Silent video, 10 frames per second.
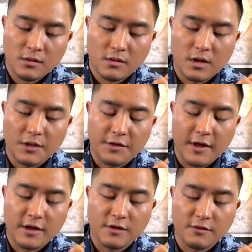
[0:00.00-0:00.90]
Lord, I
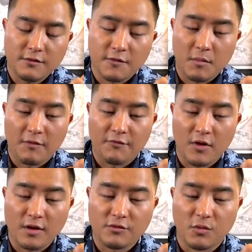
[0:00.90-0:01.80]
thank you for my
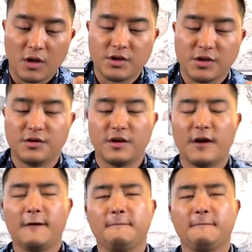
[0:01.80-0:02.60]
friends watching today.